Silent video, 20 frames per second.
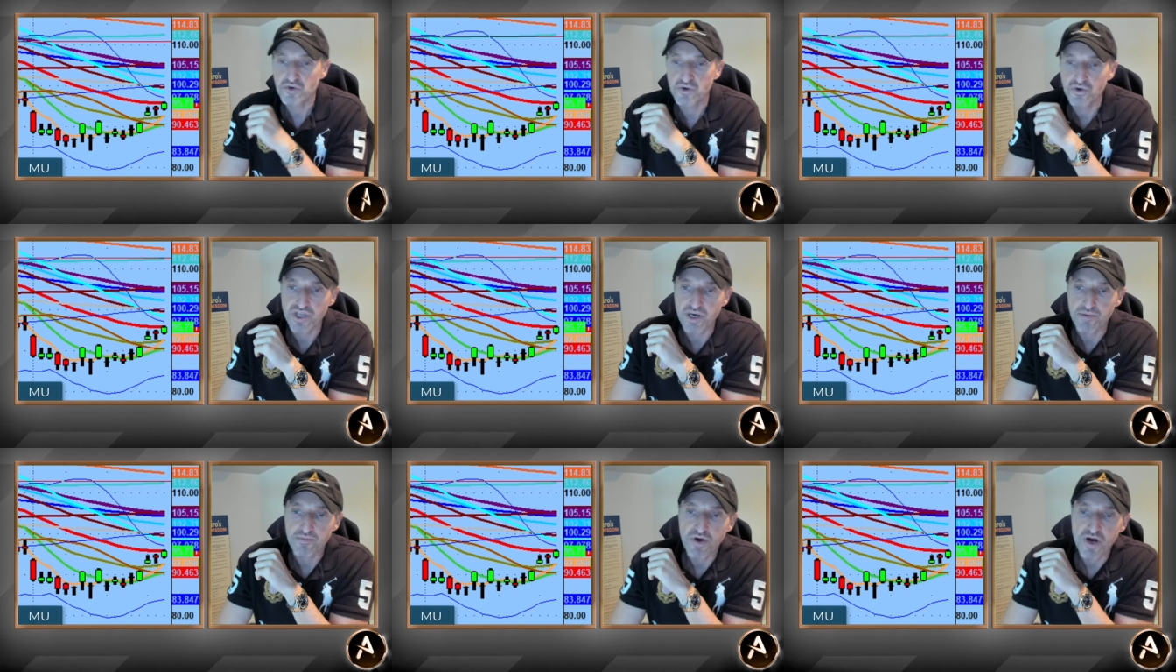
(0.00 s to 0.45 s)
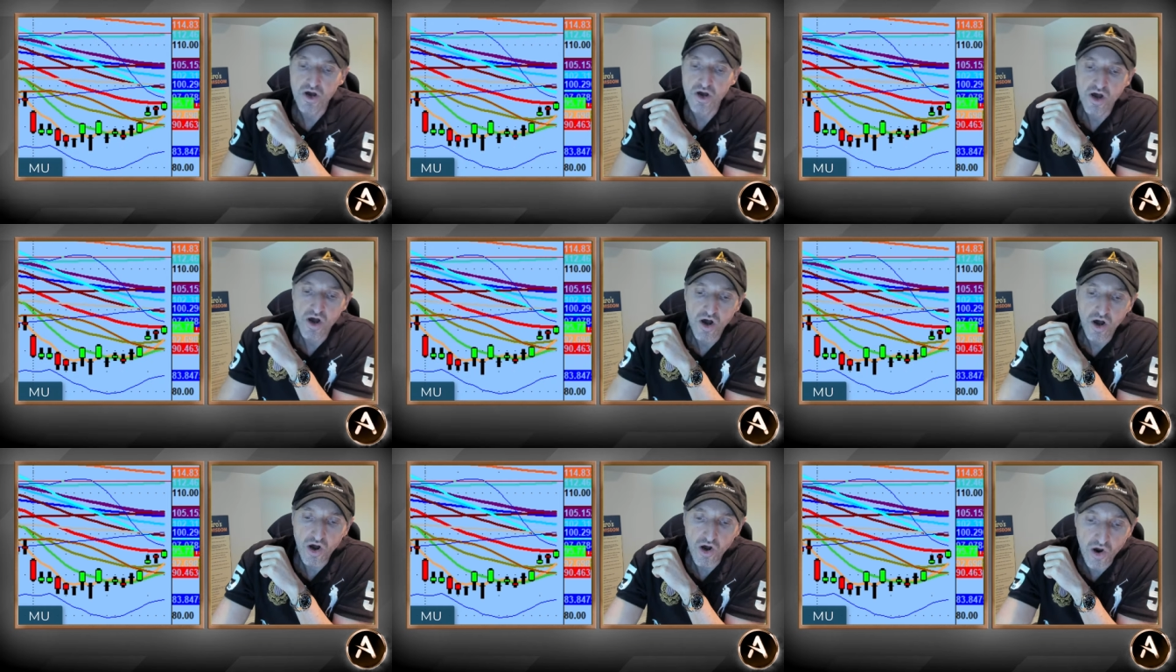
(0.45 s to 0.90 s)
of them.
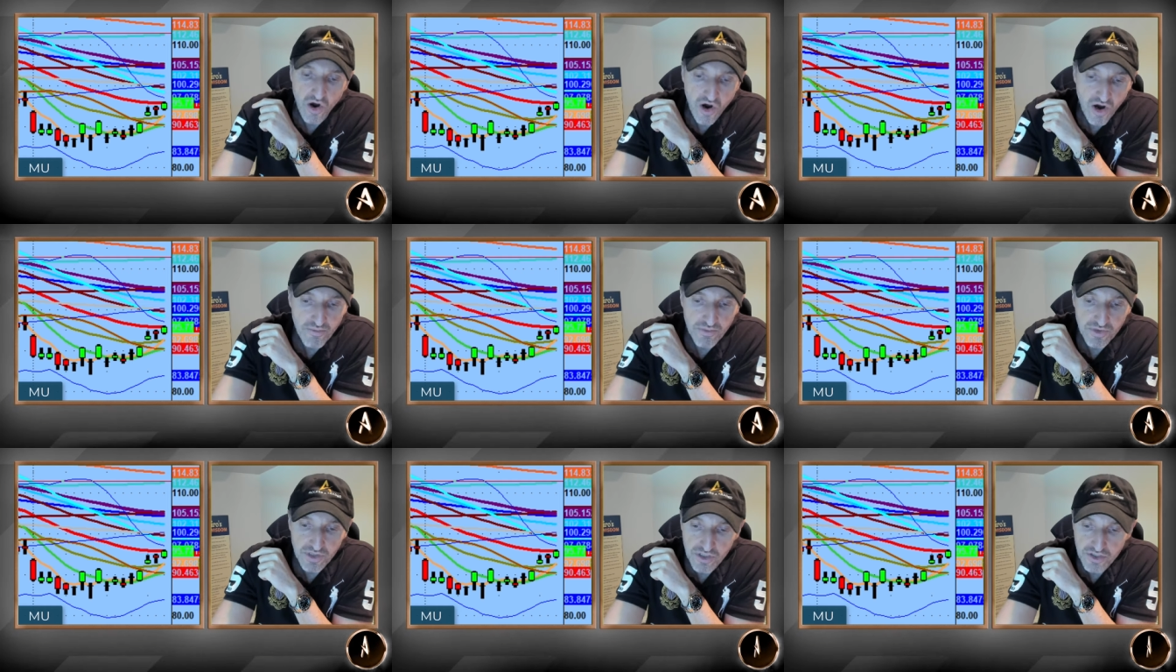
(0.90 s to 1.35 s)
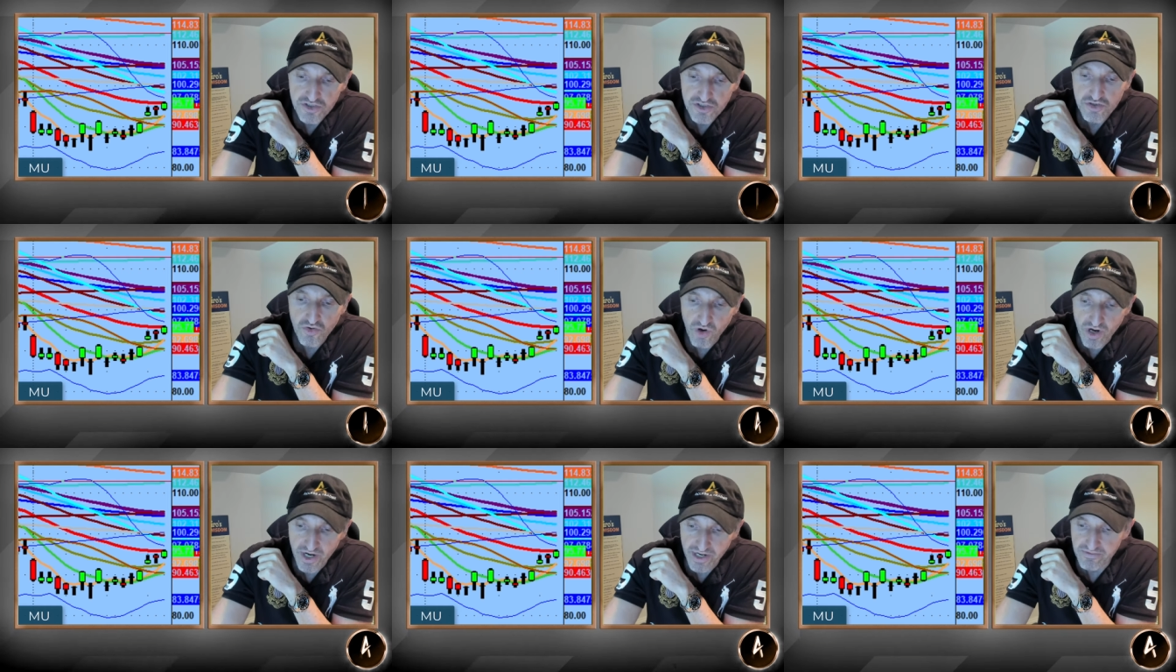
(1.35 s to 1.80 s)
Arm looks
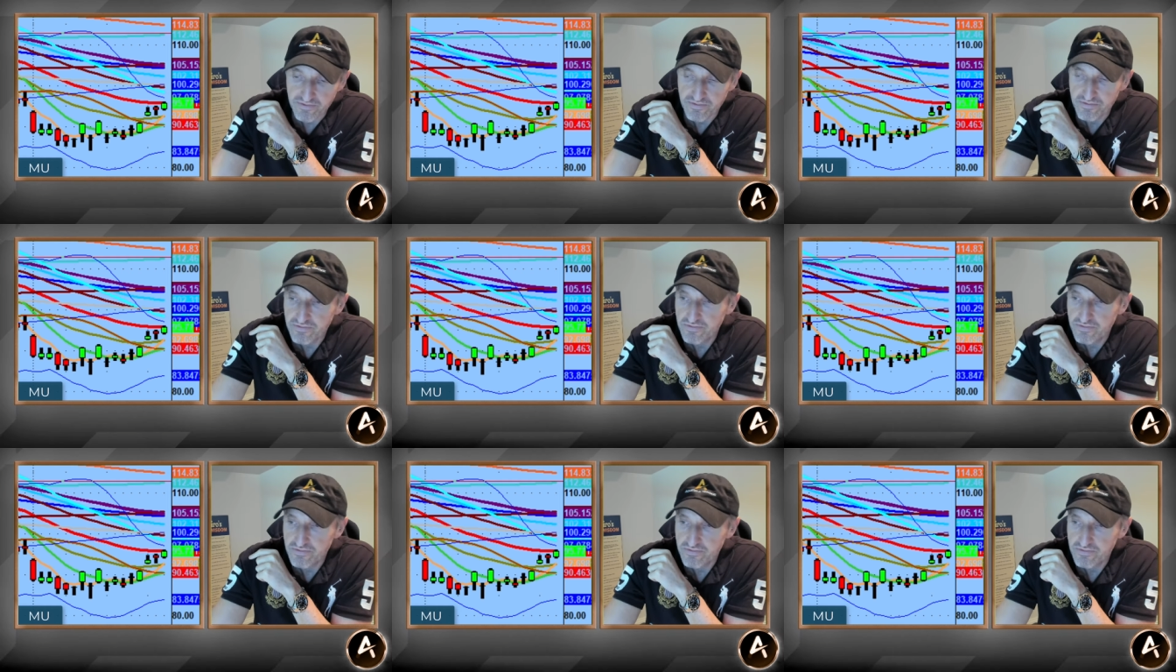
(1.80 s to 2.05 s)
great.